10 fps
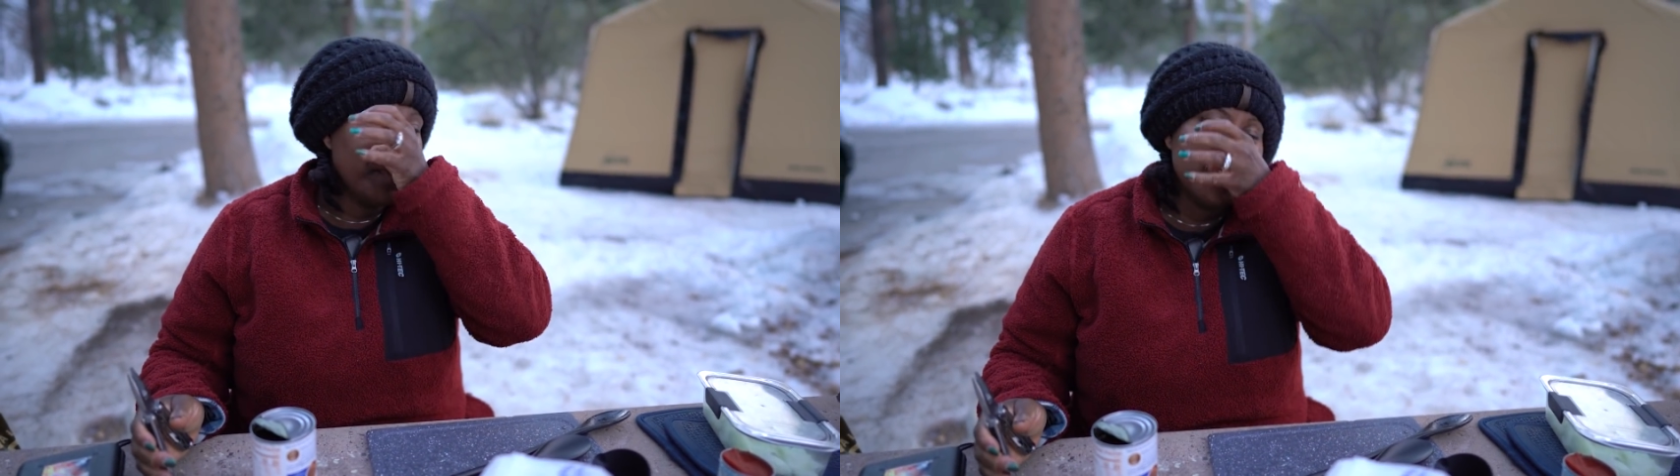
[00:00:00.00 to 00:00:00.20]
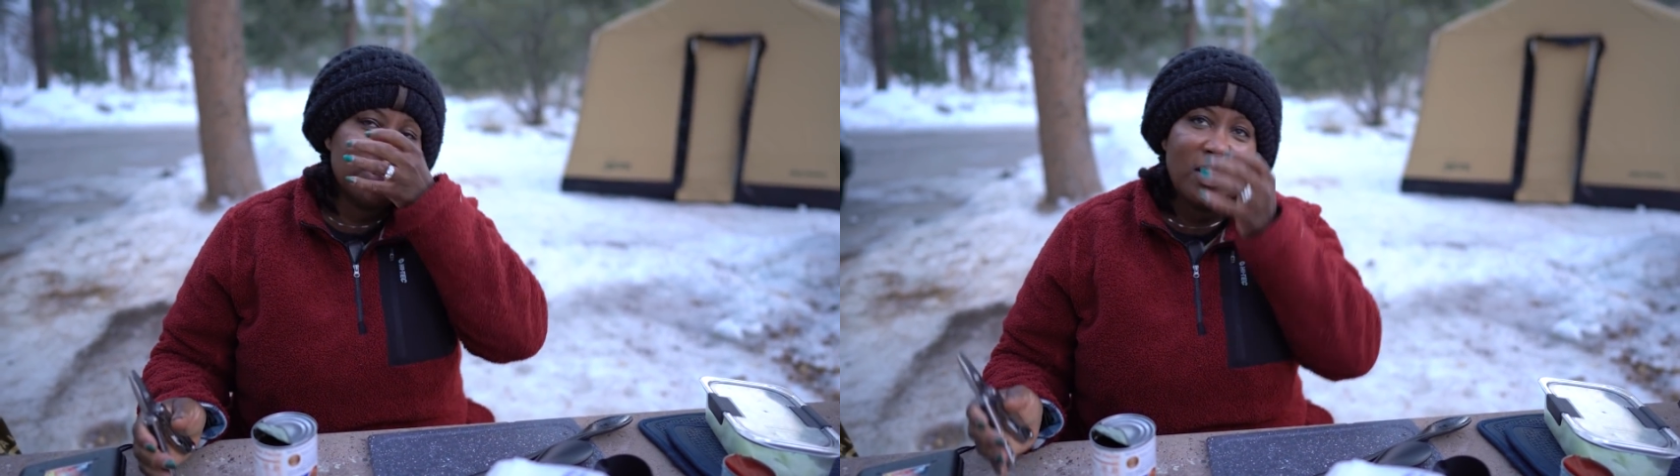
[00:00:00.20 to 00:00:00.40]

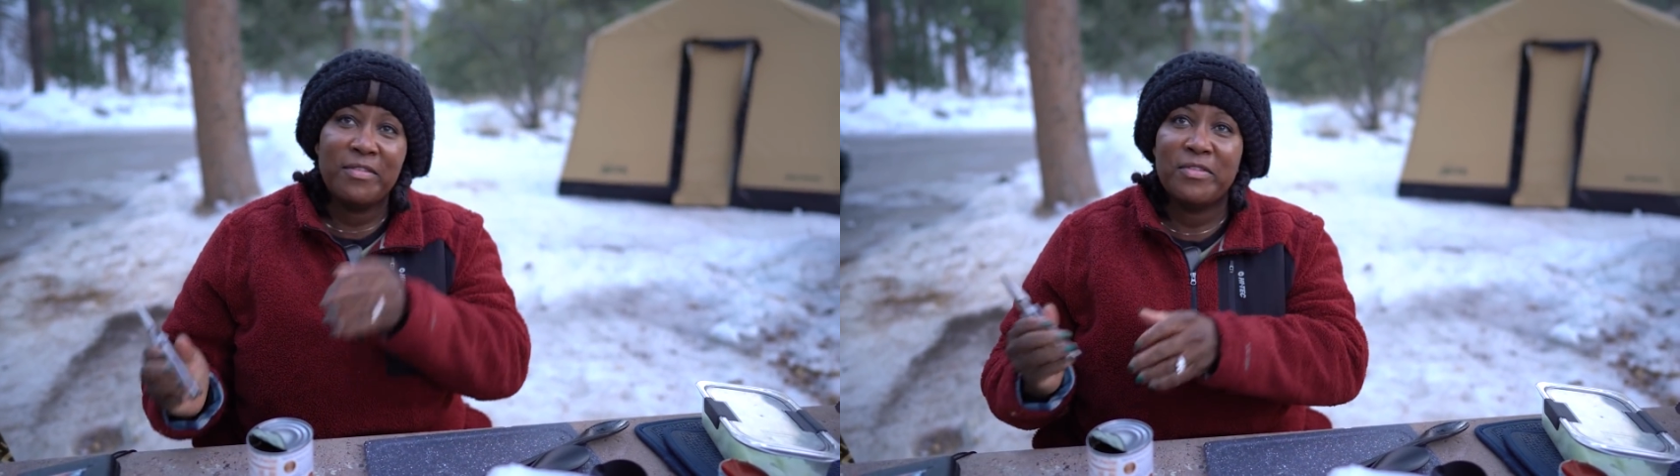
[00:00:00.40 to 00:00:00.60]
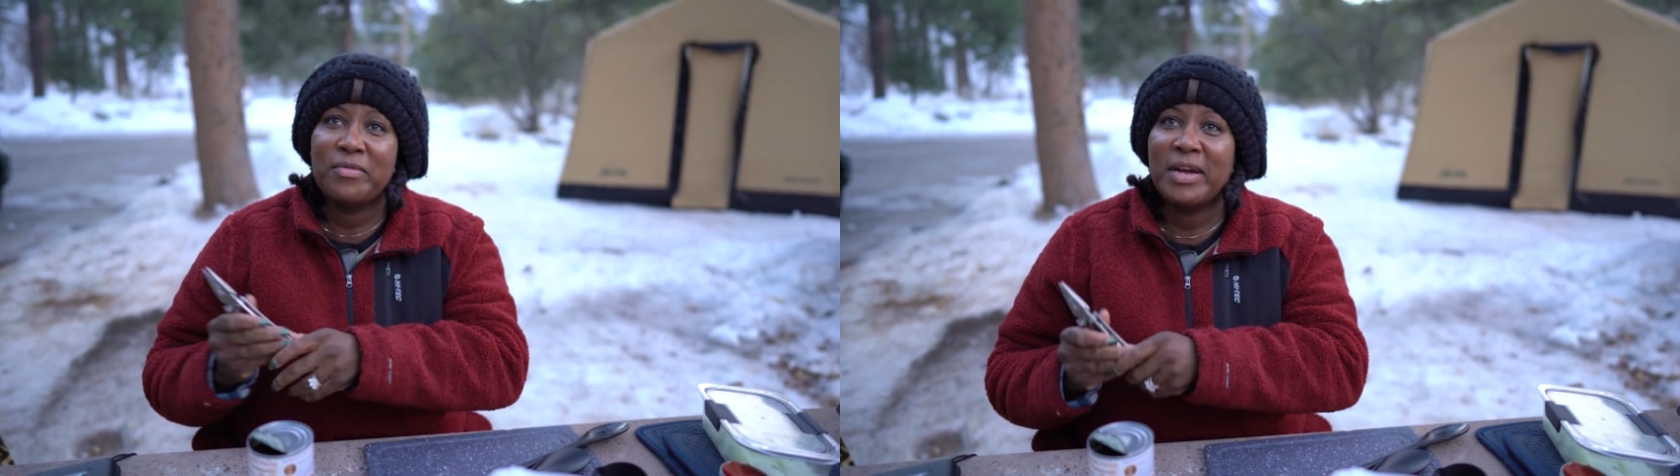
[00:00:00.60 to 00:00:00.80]
based
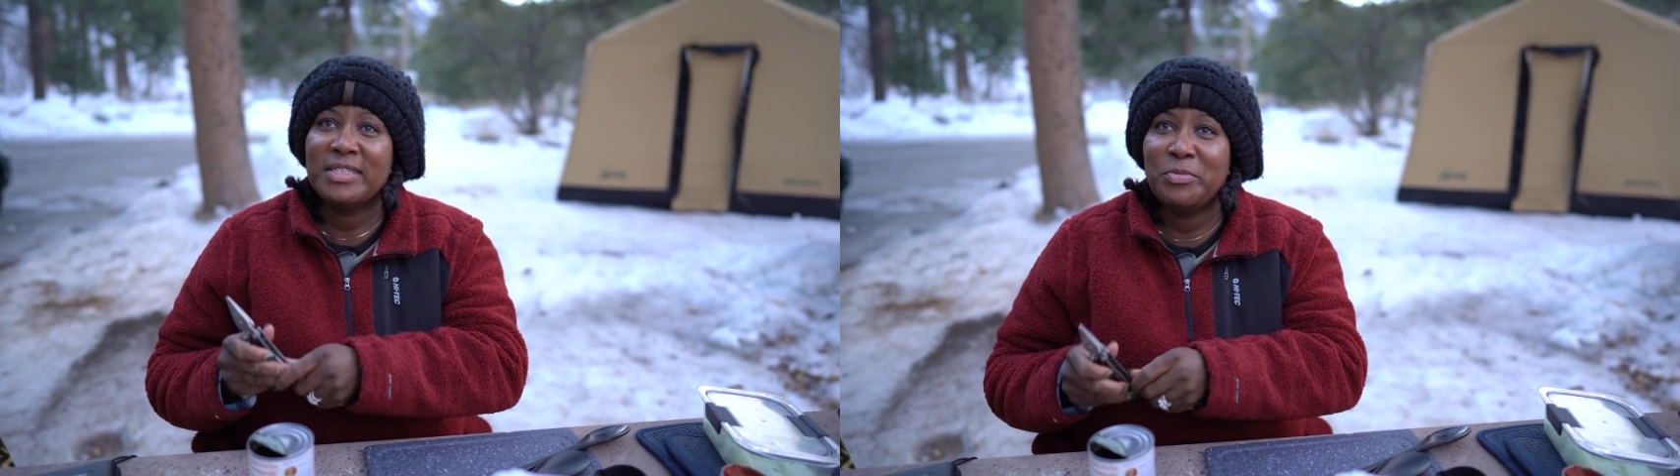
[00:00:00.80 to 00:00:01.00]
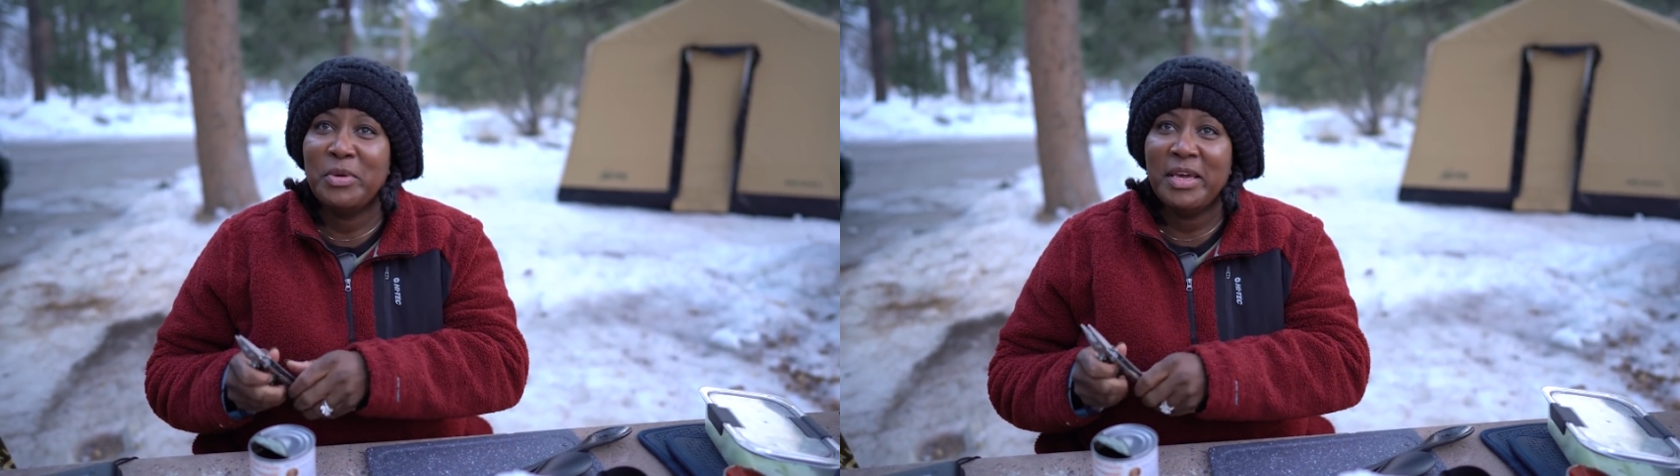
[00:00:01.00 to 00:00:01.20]
off of the
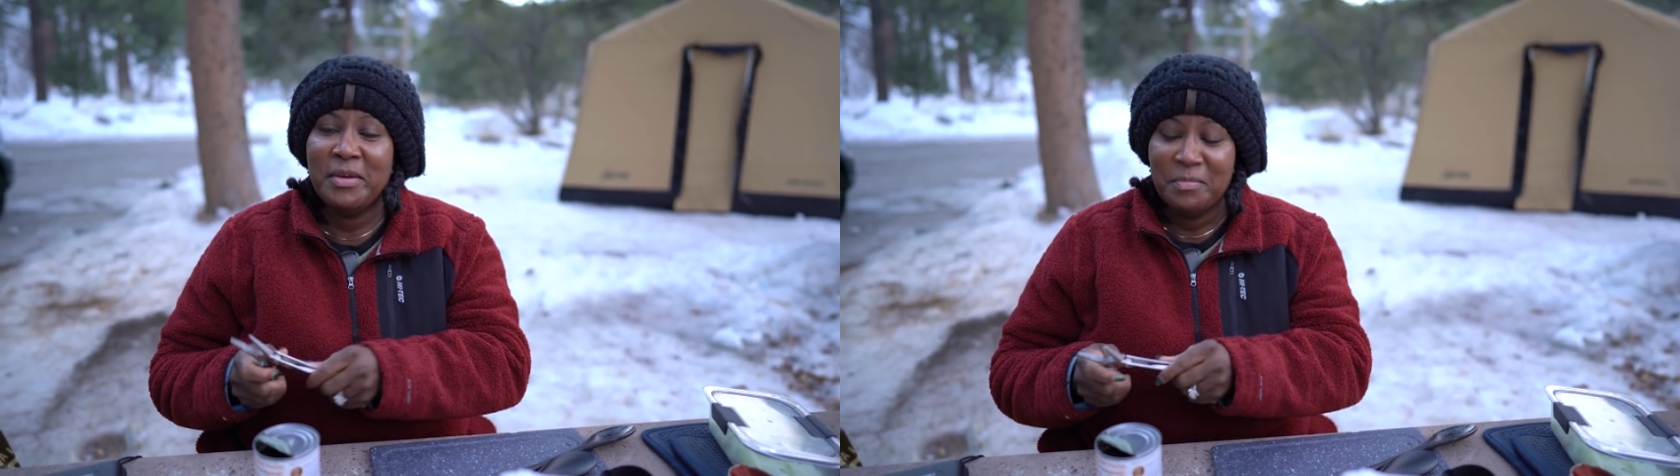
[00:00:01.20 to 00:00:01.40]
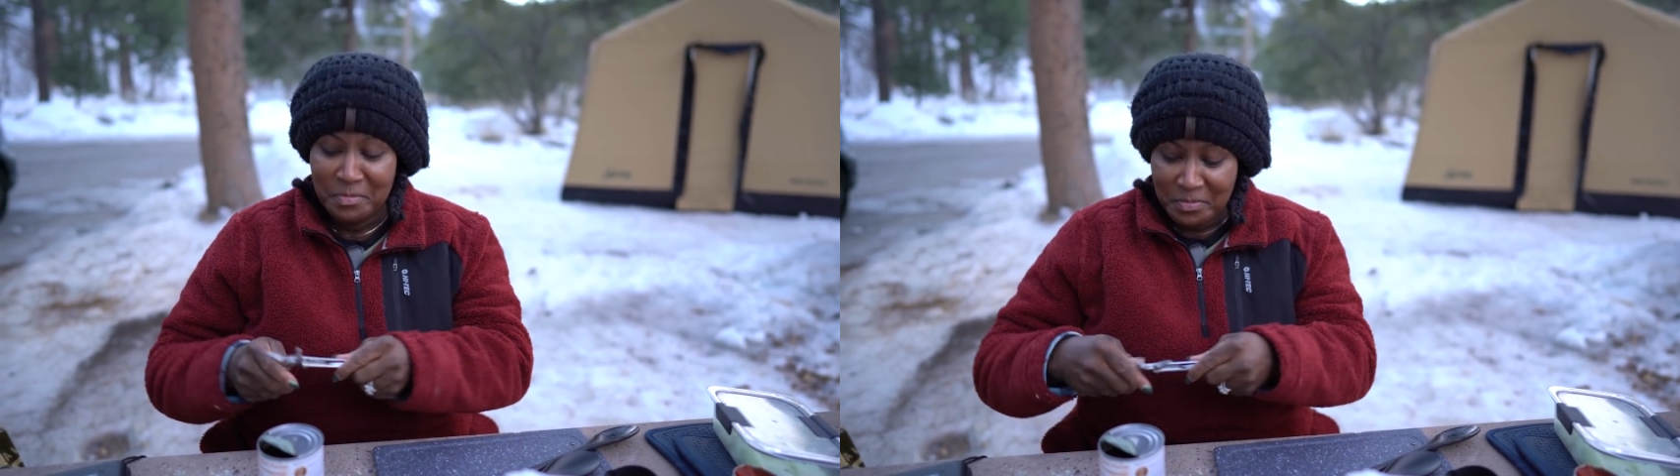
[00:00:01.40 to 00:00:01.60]
recipe,